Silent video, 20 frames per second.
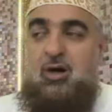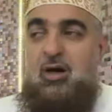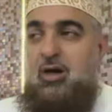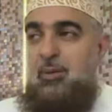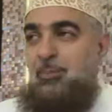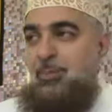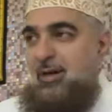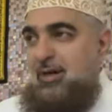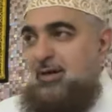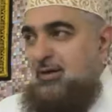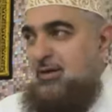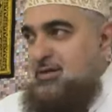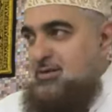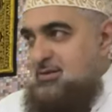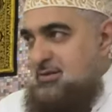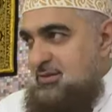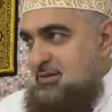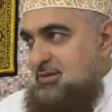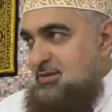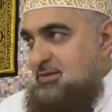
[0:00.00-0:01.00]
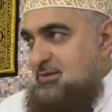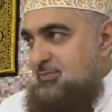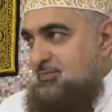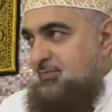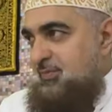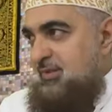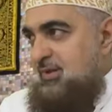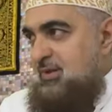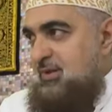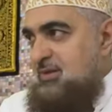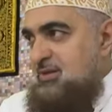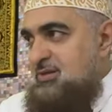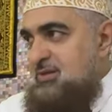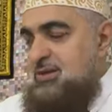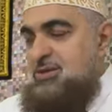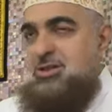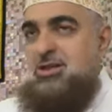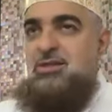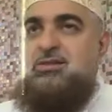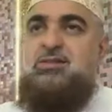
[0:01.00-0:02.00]
for our practices,
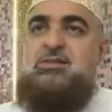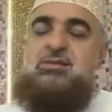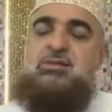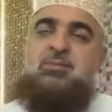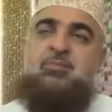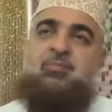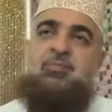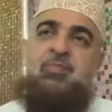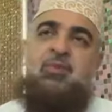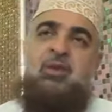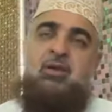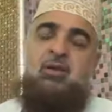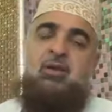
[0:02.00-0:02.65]
such as